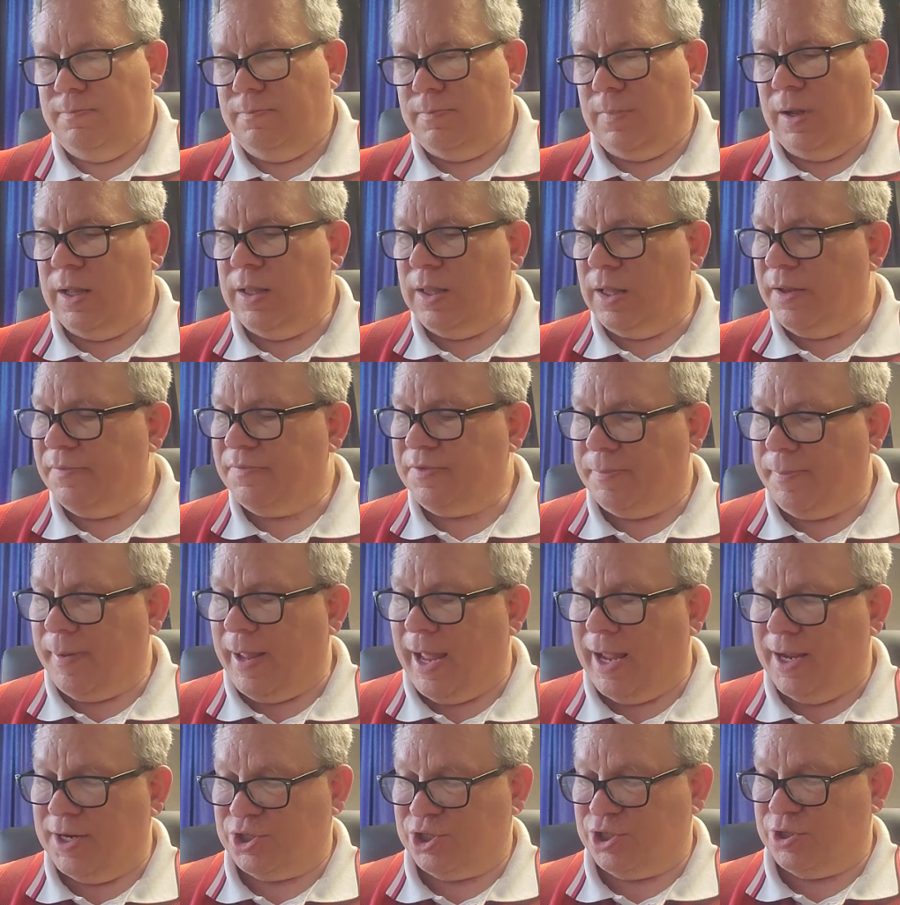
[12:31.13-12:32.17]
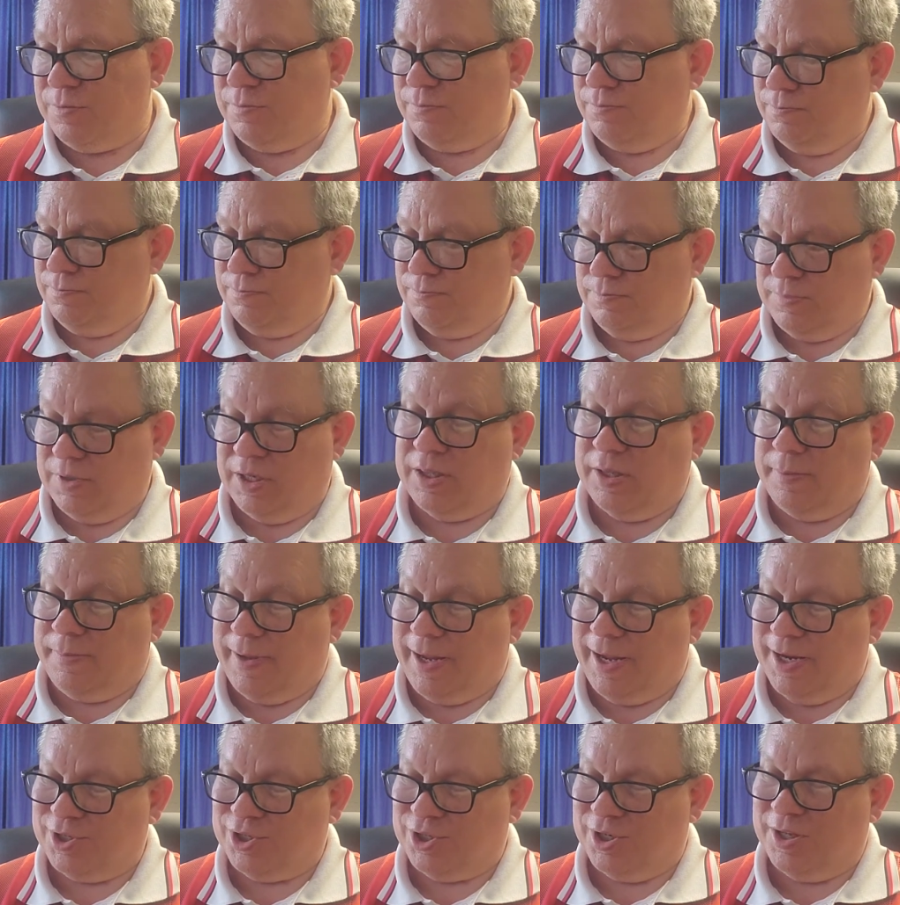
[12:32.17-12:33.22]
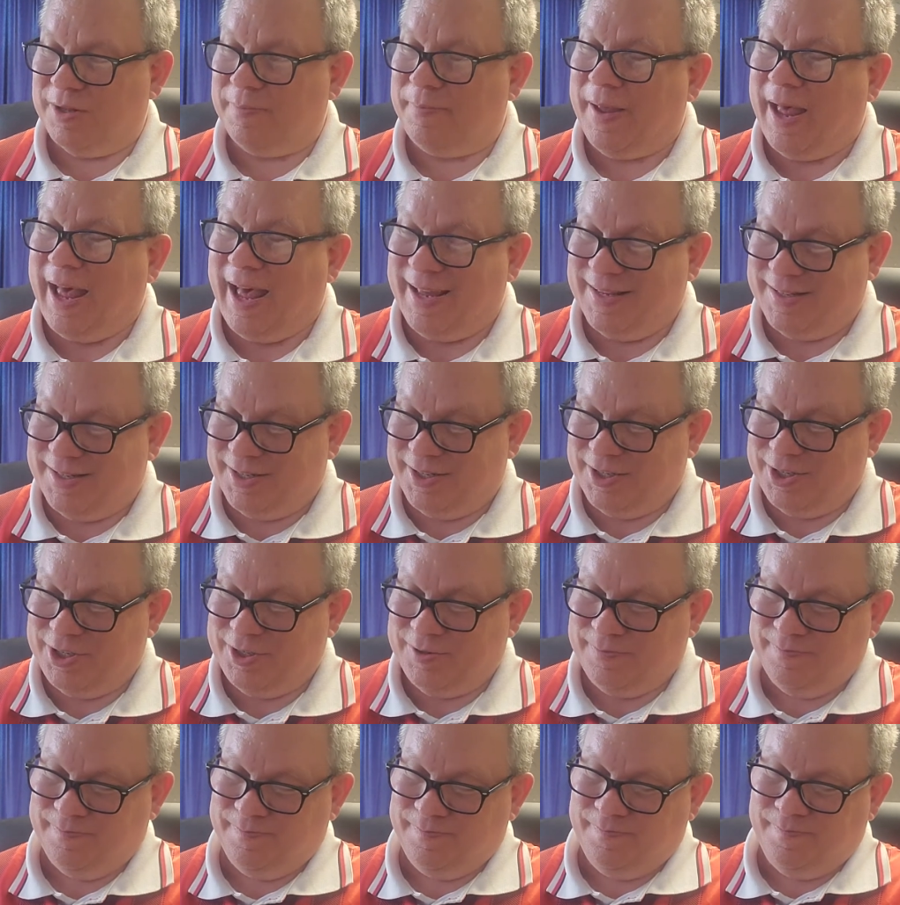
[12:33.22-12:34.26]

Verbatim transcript: I love the passion, the passion, the passage